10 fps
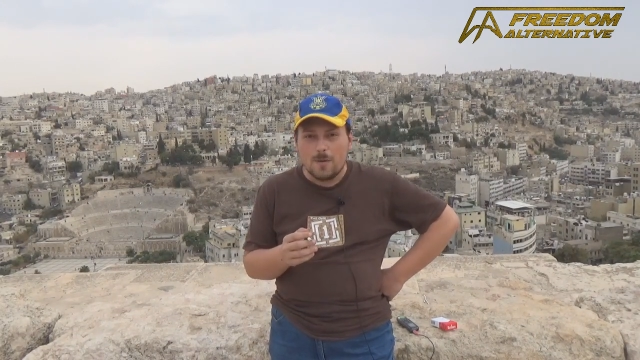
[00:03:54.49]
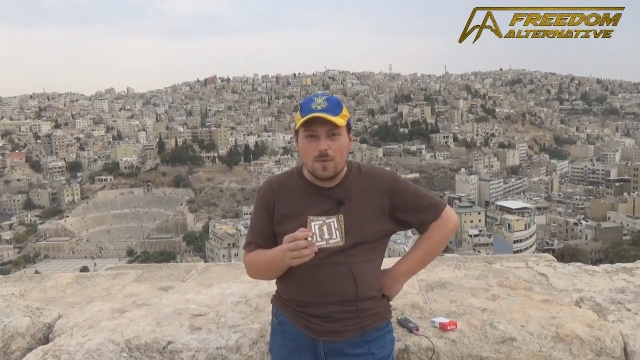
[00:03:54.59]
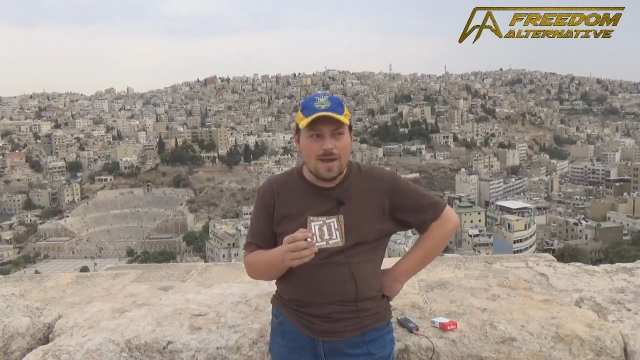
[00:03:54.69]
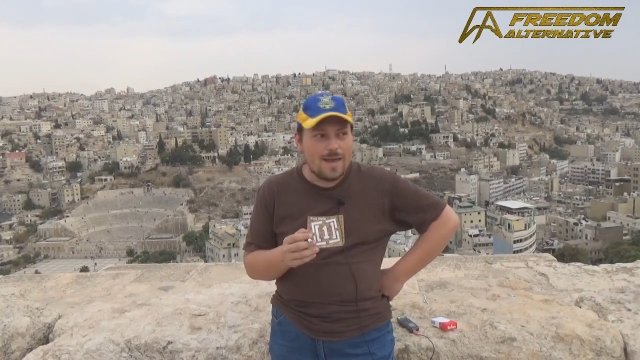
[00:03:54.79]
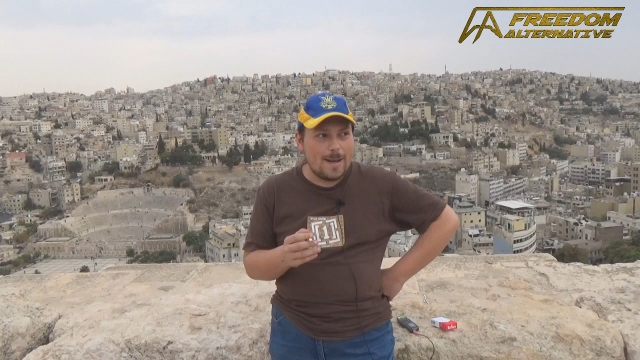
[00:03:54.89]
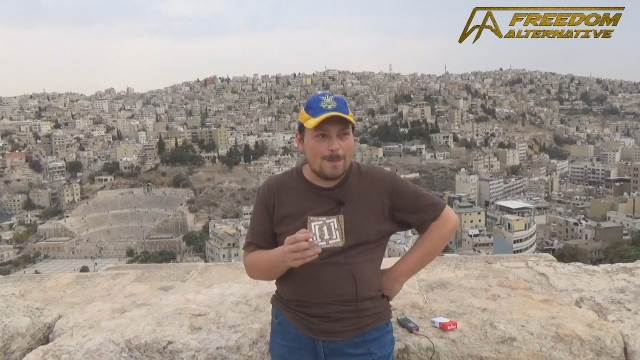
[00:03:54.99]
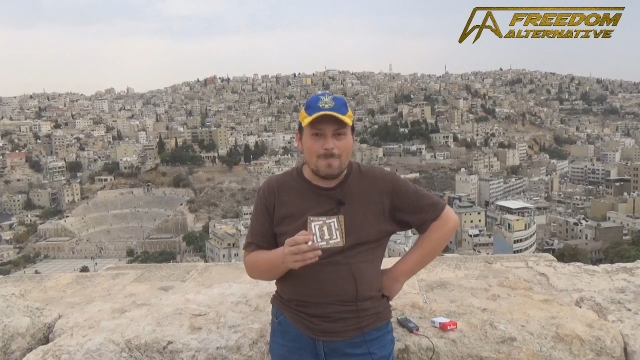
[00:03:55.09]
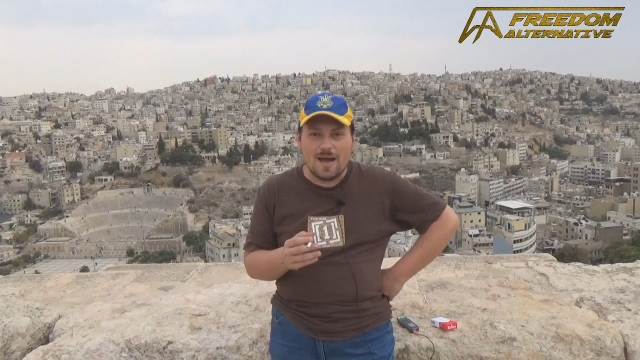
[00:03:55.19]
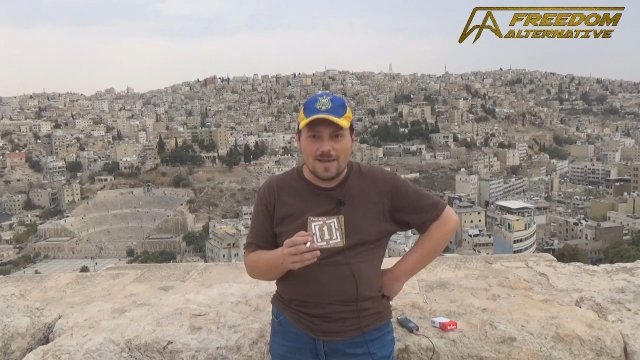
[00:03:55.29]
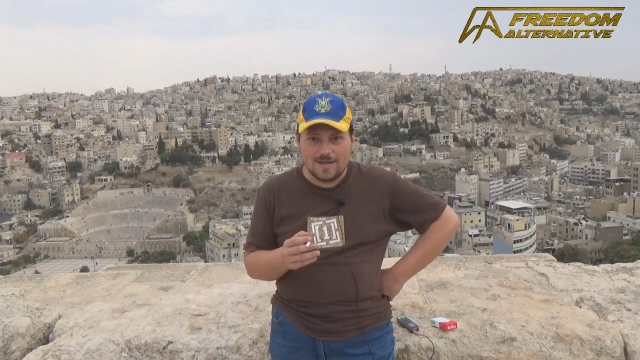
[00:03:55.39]

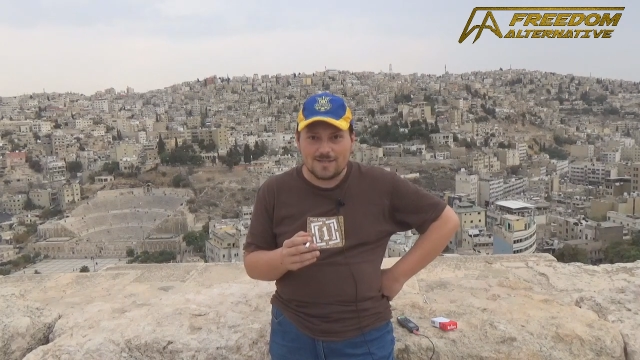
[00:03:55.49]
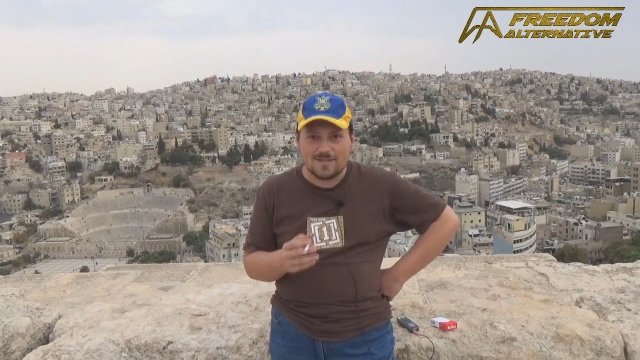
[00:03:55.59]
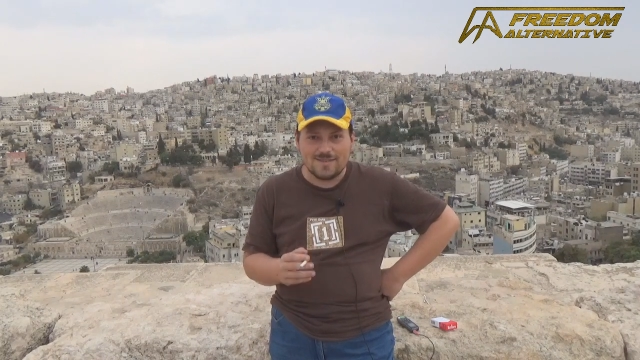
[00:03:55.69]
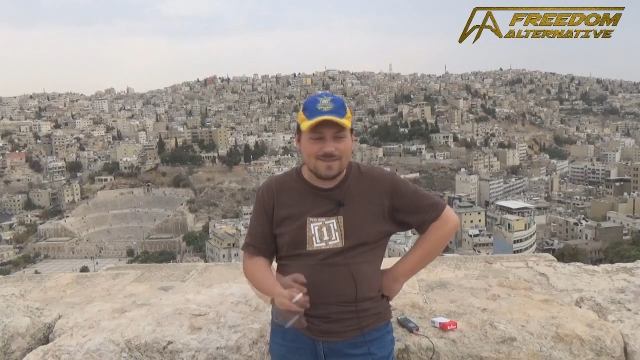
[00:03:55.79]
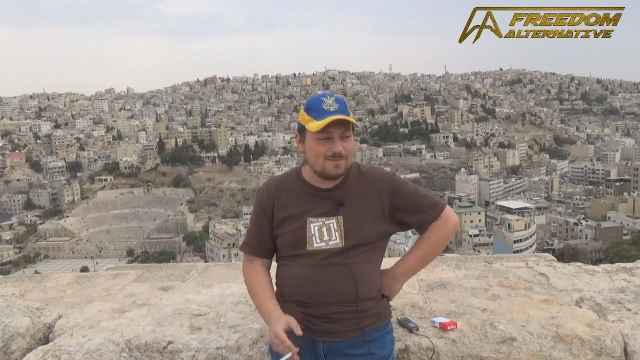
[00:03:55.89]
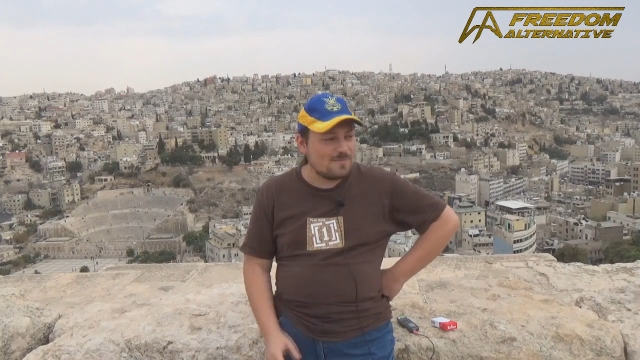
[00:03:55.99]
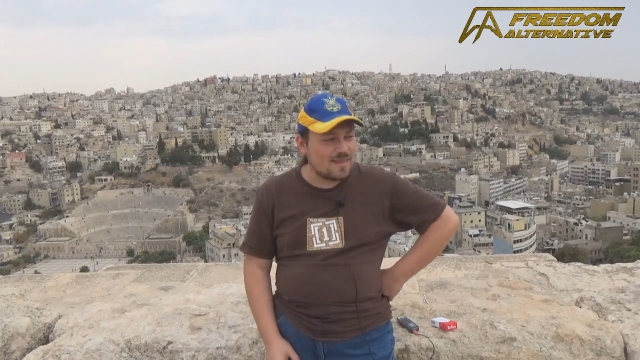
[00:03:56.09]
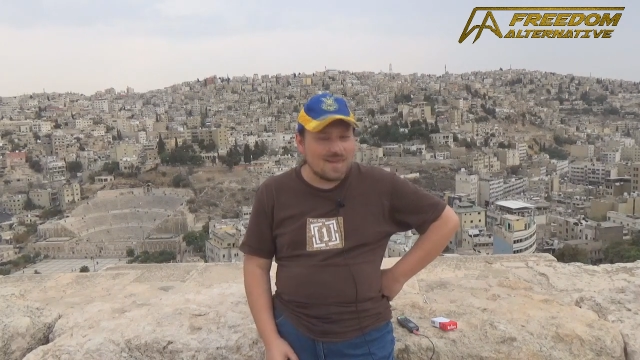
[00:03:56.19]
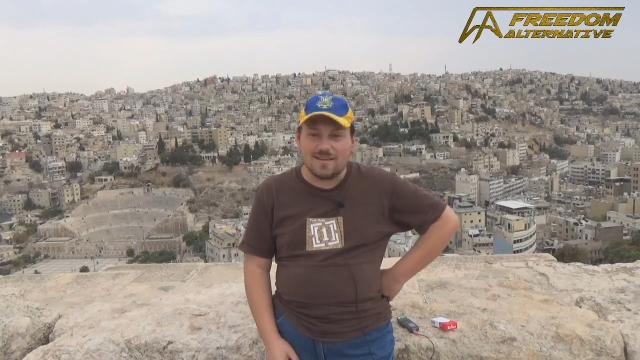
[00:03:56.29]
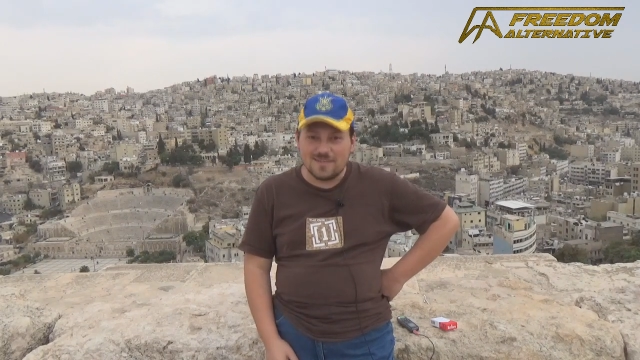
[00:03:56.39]
well, I got um,
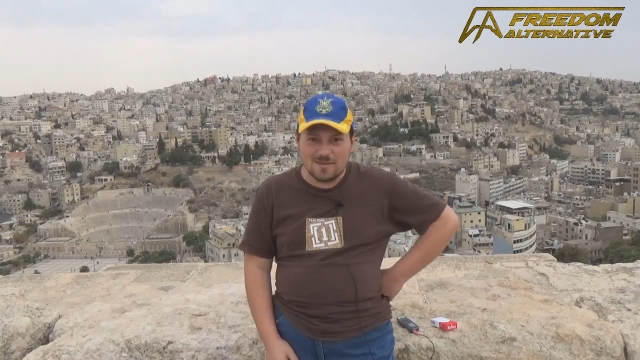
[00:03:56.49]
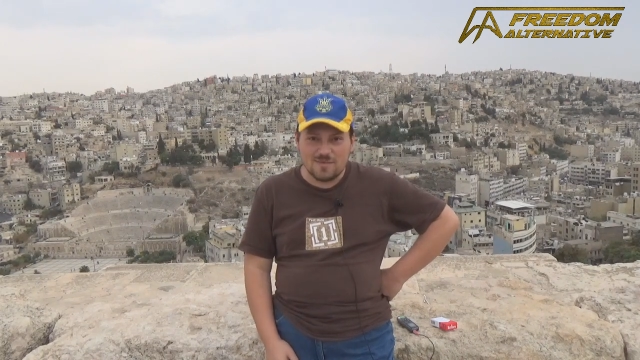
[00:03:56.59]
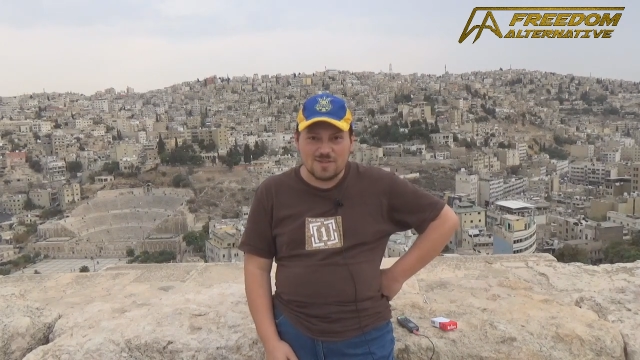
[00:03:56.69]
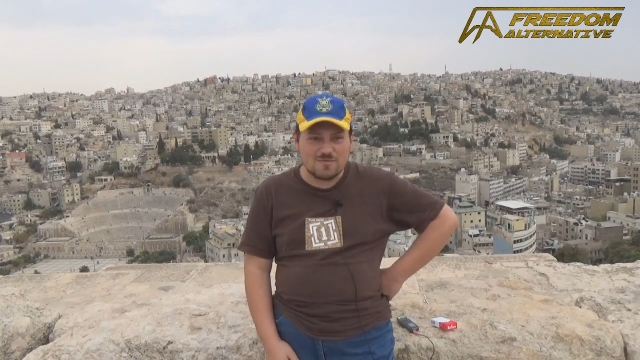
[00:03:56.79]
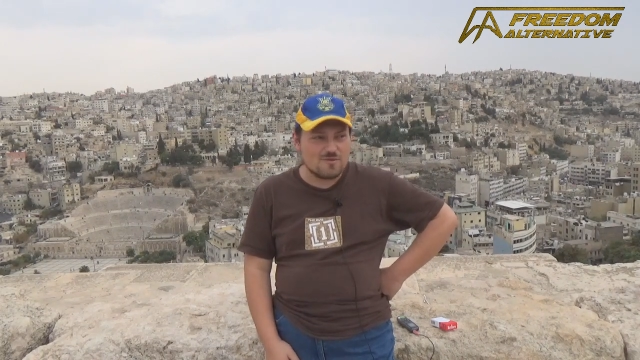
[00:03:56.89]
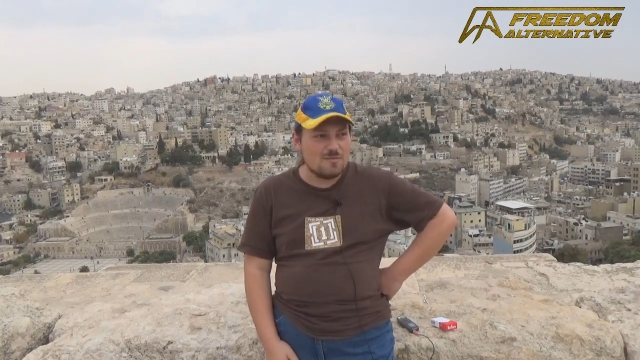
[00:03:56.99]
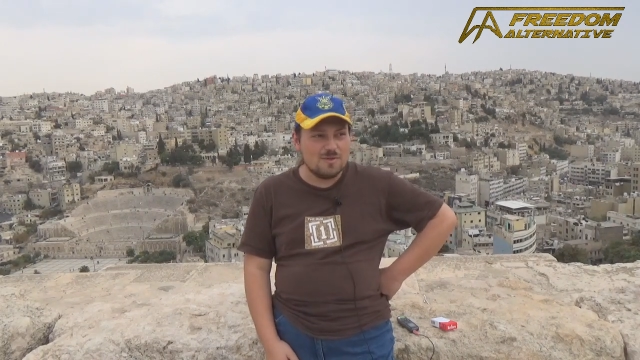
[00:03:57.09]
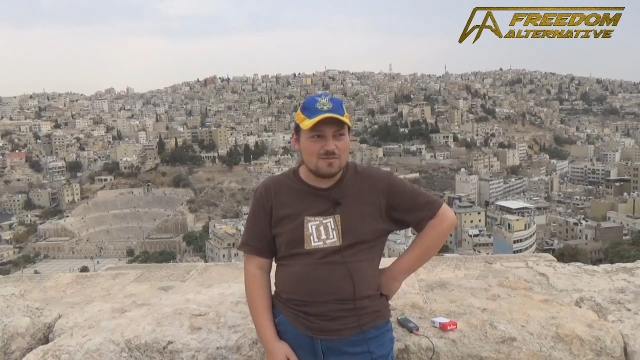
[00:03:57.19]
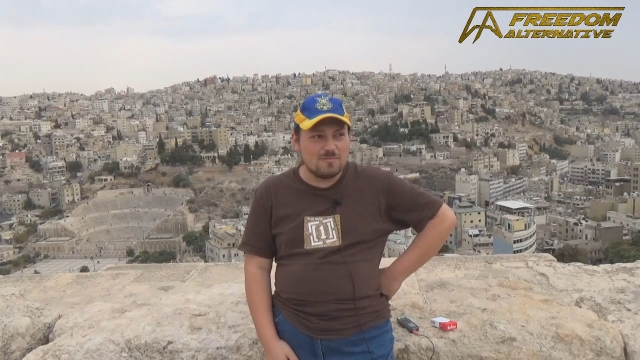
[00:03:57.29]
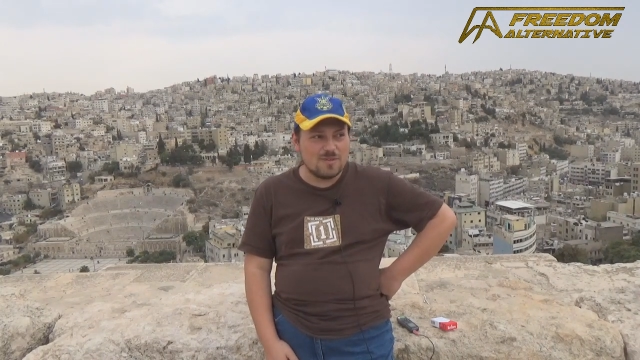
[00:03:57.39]
I got in a bit of
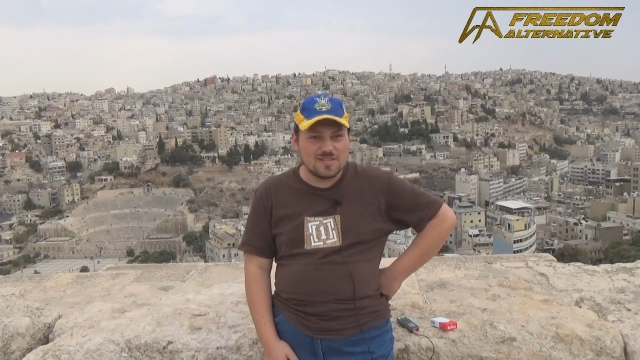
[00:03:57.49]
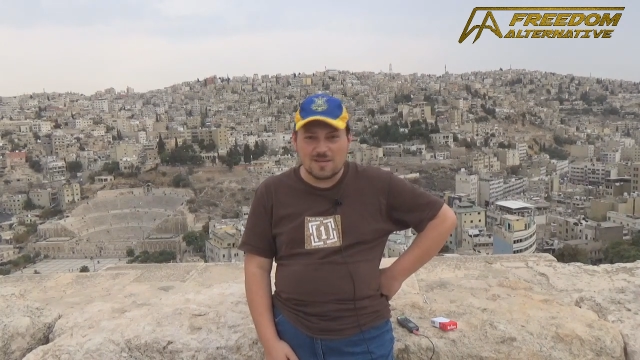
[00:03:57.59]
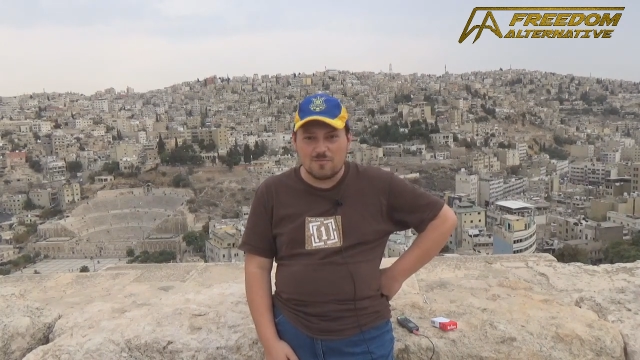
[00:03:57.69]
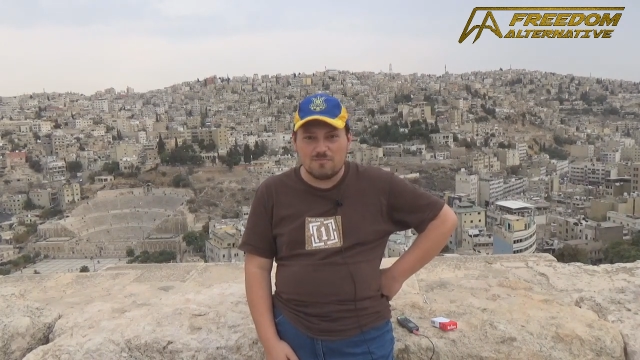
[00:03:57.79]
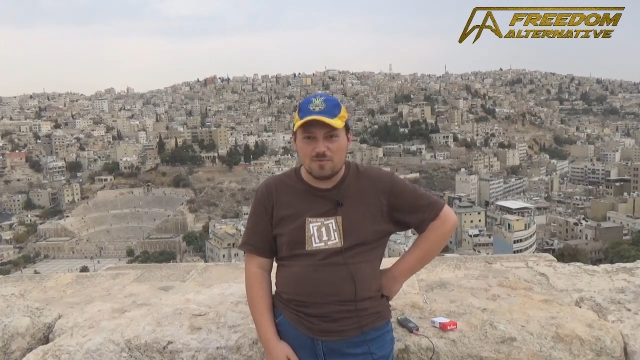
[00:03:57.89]
trouble because I,